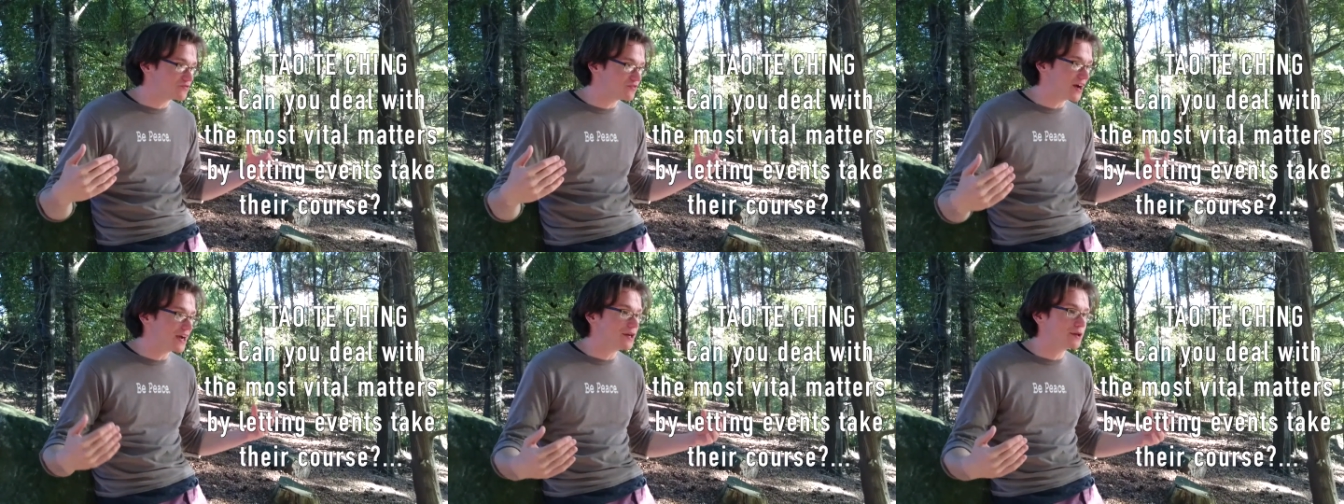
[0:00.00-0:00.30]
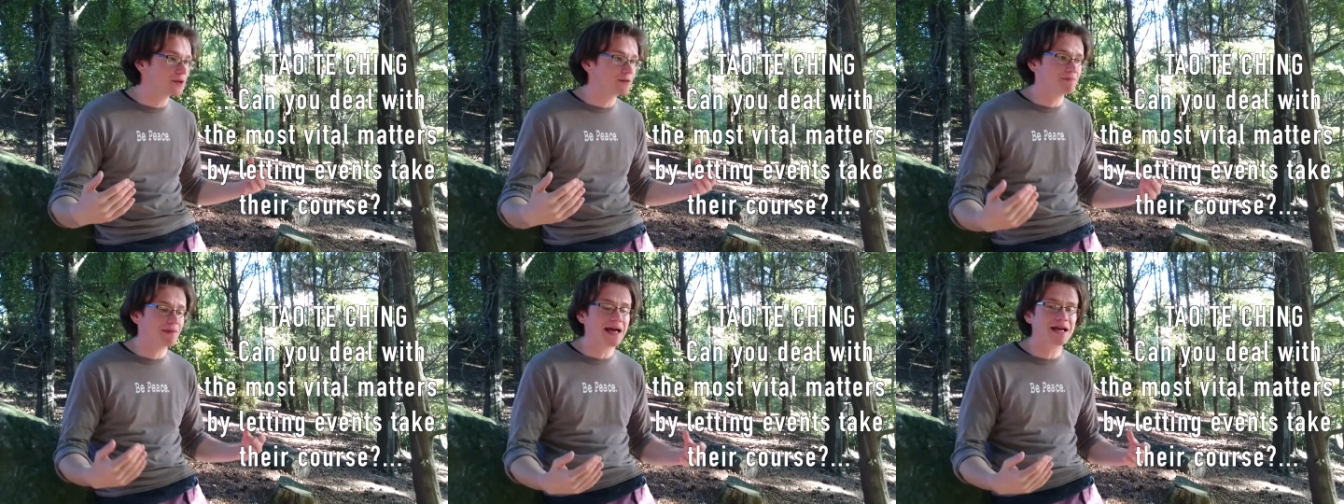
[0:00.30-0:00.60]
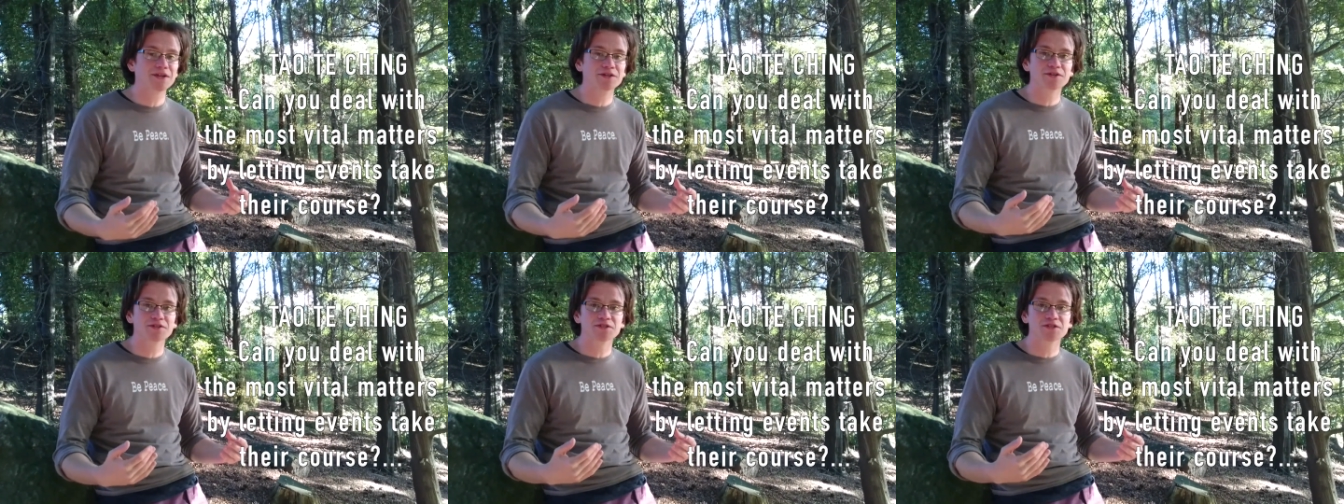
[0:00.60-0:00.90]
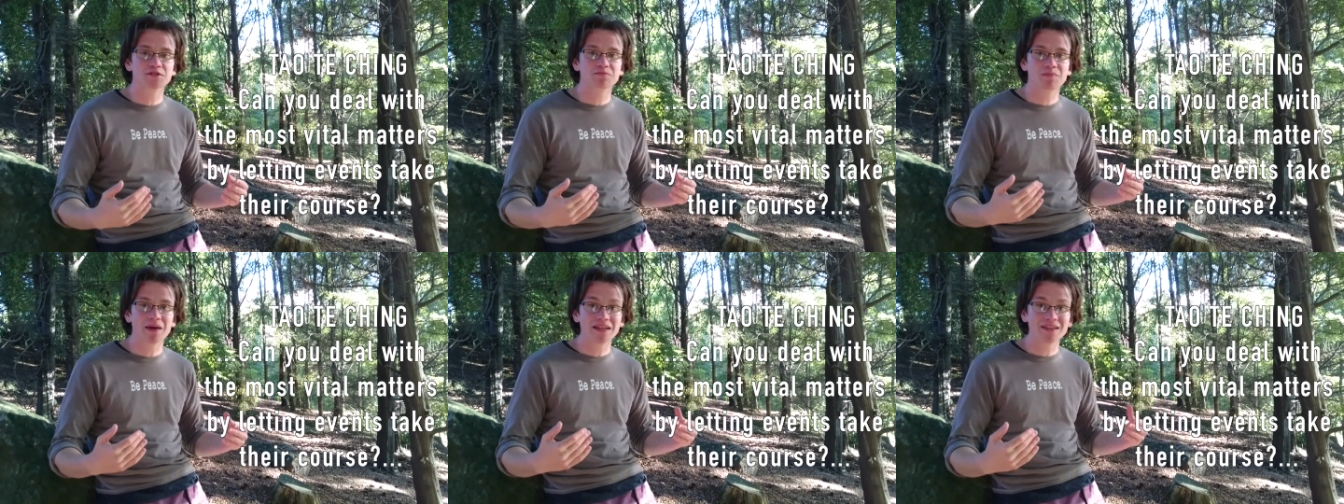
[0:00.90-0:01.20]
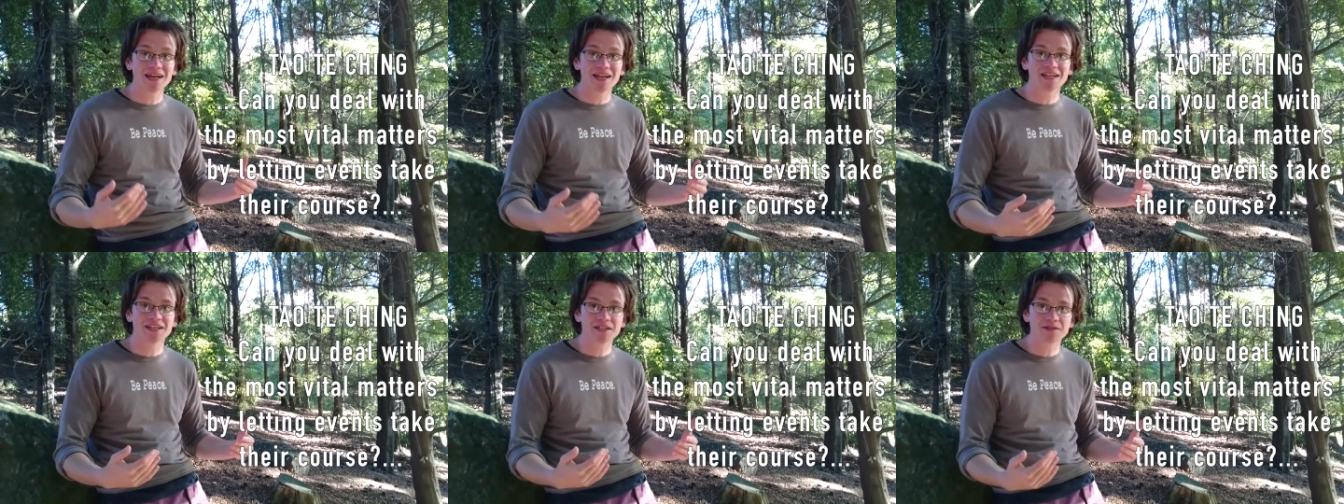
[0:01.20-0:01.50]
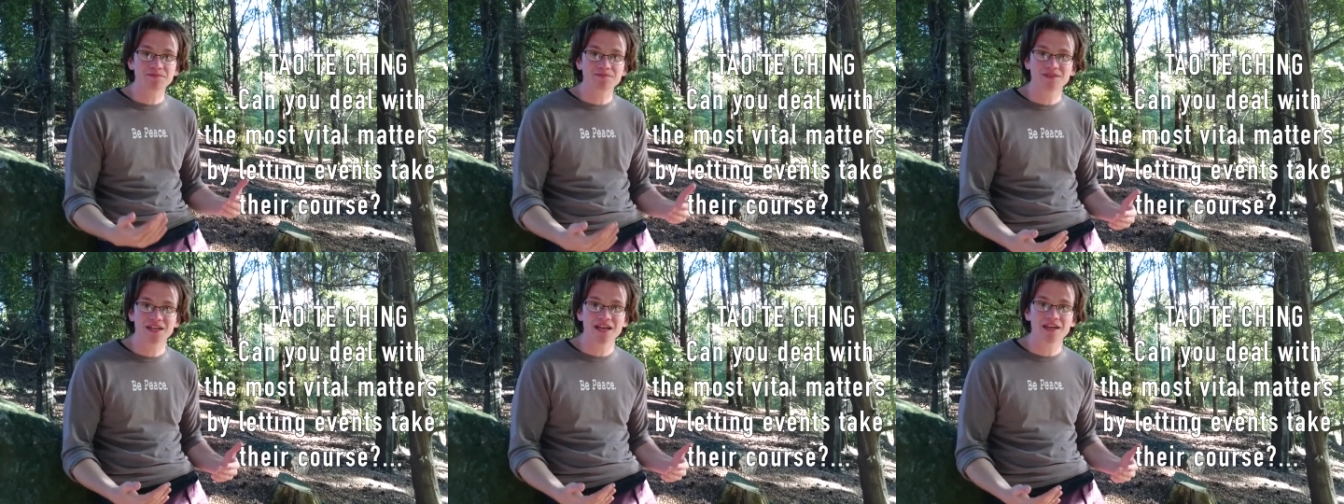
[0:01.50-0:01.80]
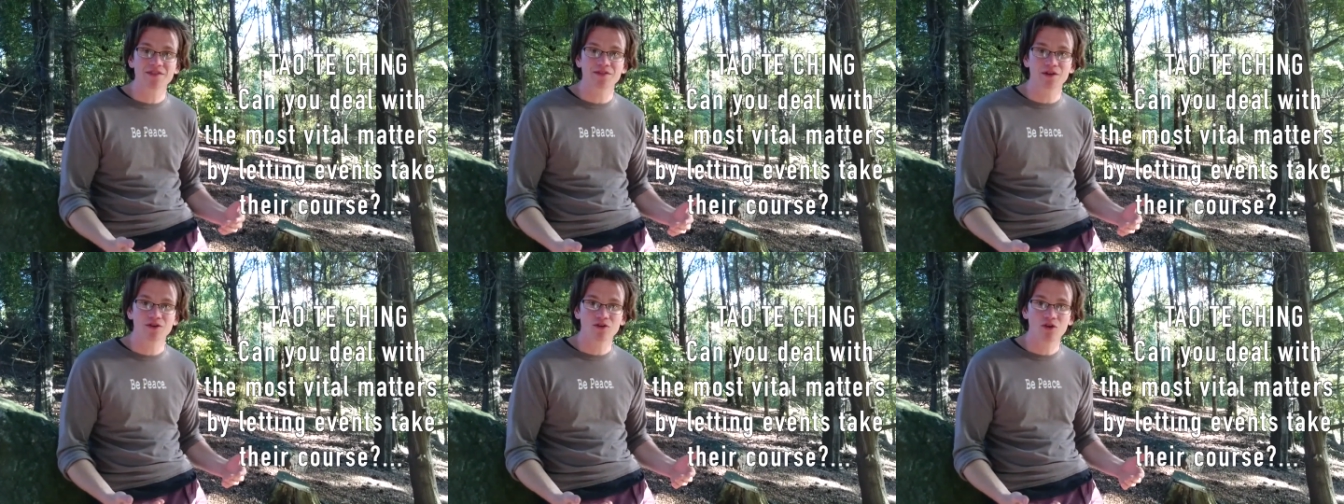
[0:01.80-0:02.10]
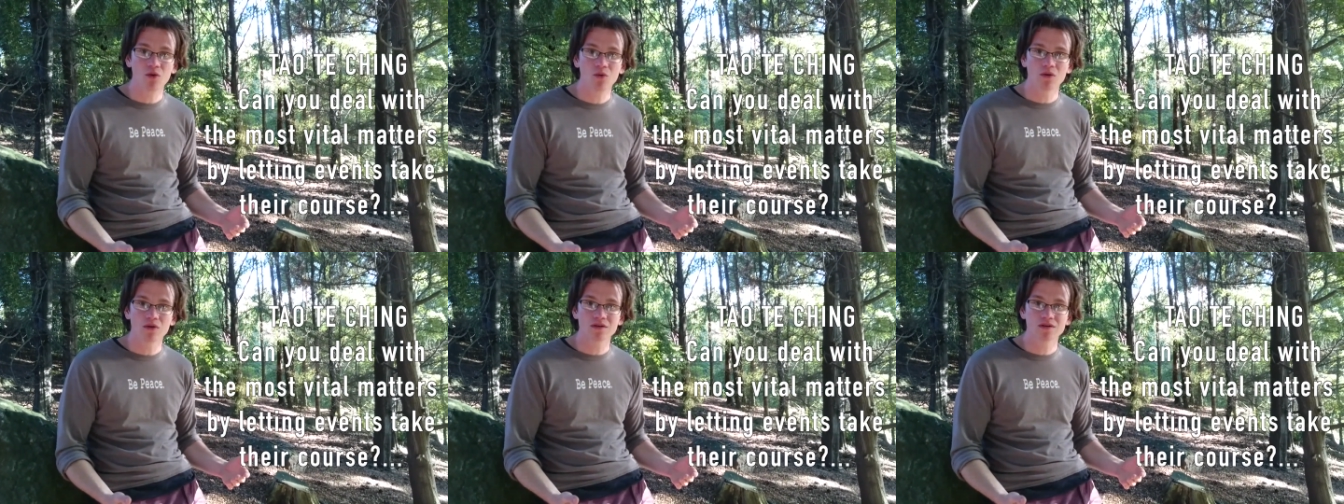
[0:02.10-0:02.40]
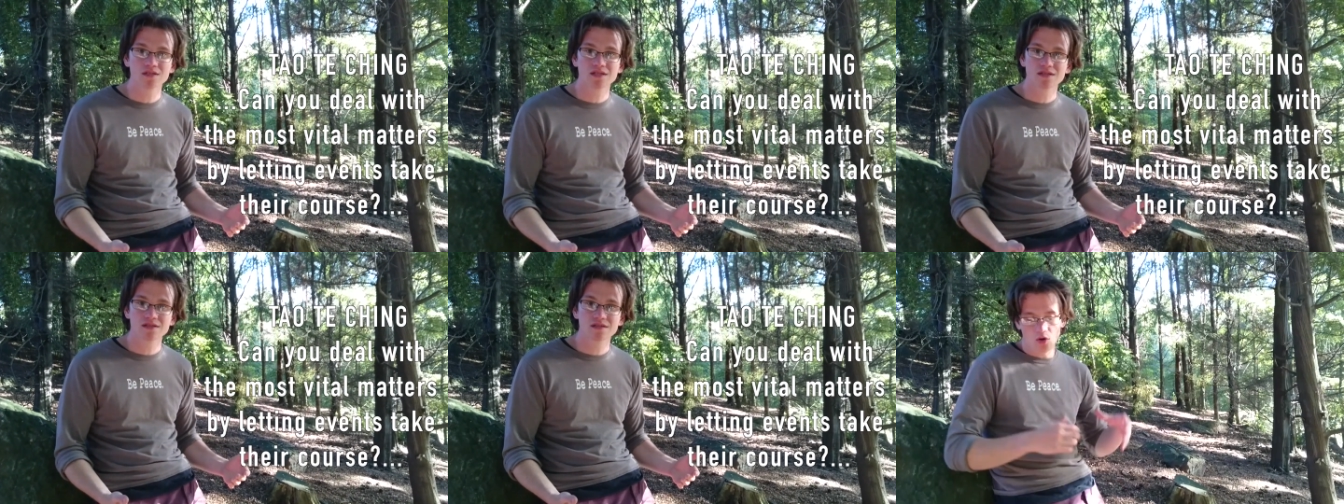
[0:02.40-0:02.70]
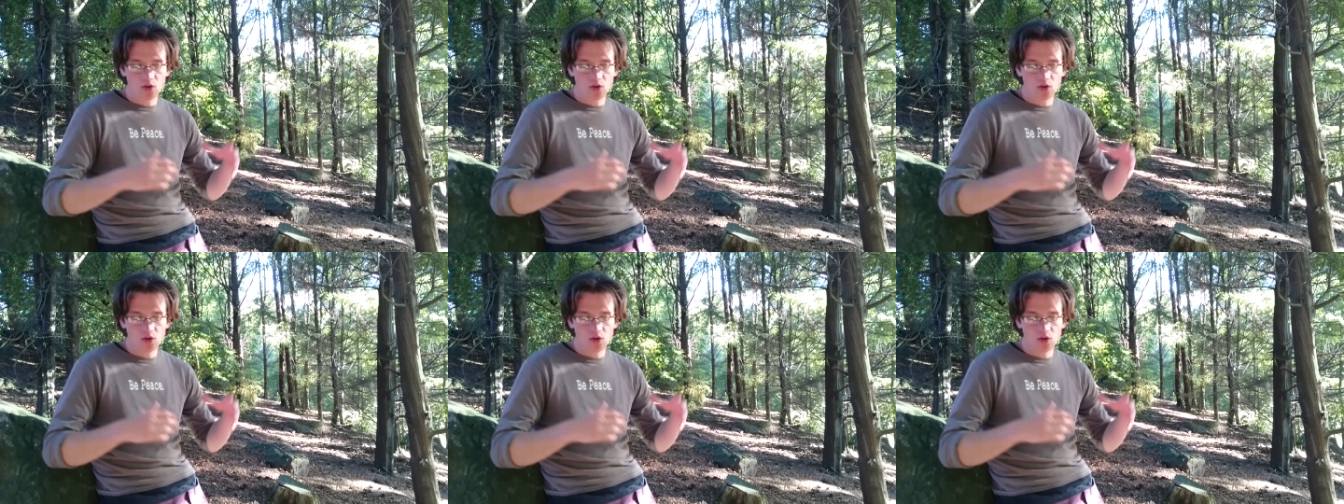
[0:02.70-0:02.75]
vital matters by letting them take their course?